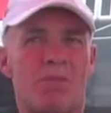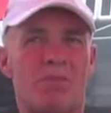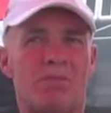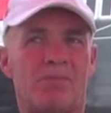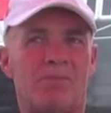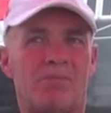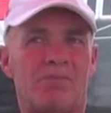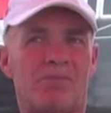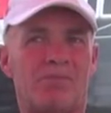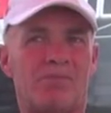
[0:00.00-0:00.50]

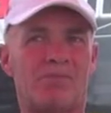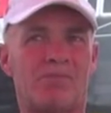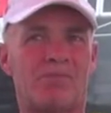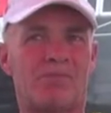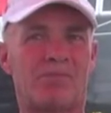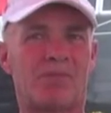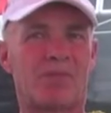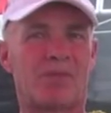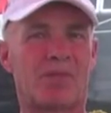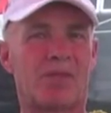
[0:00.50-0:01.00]

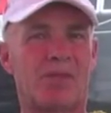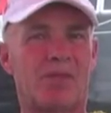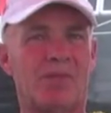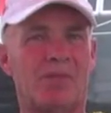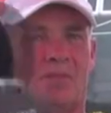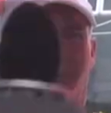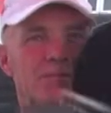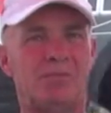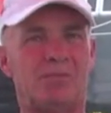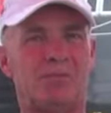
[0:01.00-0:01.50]

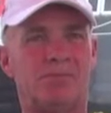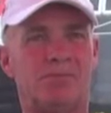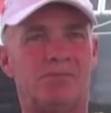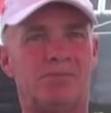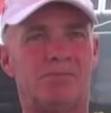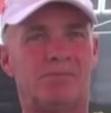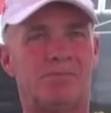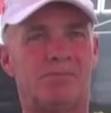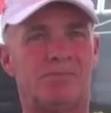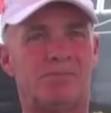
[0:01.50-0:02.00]

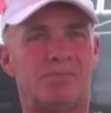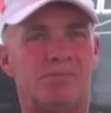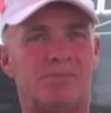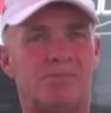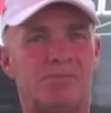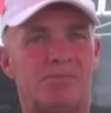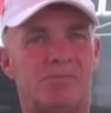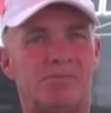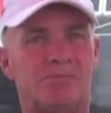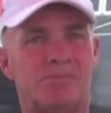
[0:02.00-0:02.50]

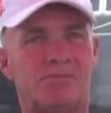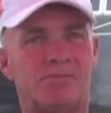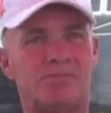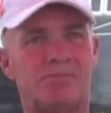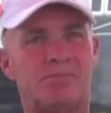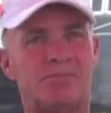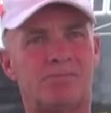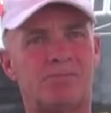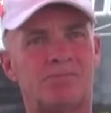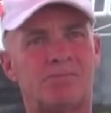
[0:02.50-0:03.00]

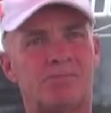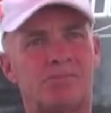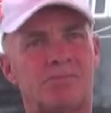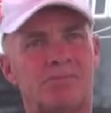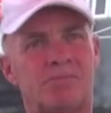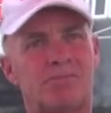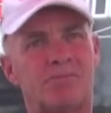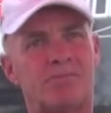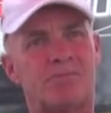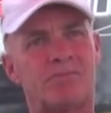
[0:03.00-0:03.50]

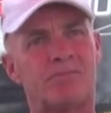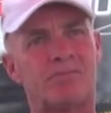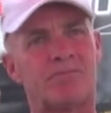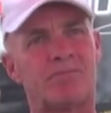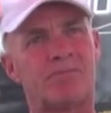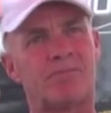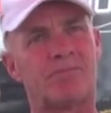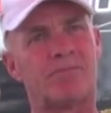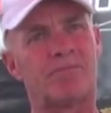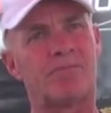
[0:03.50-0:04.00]

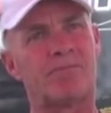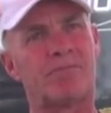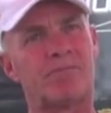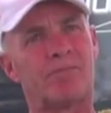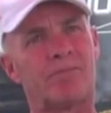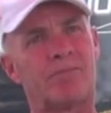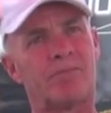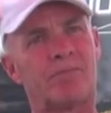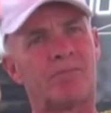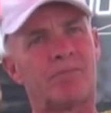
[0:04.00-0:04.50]

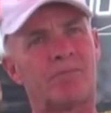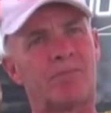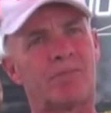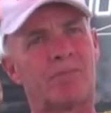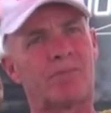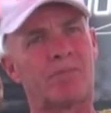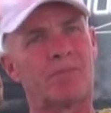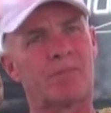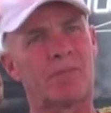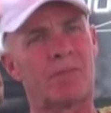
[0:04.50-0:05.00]

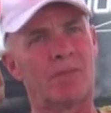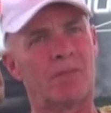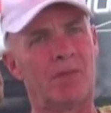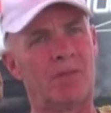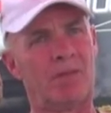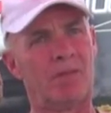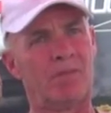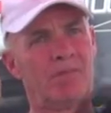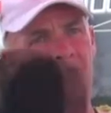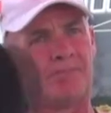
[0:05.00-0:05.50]

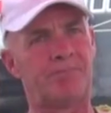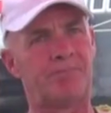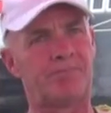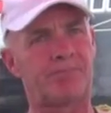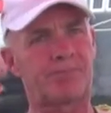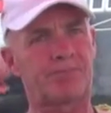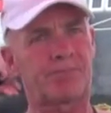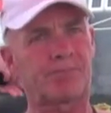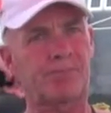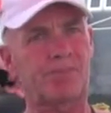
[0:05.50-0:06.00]

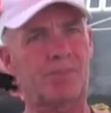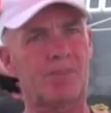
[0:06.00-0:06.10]
(silent)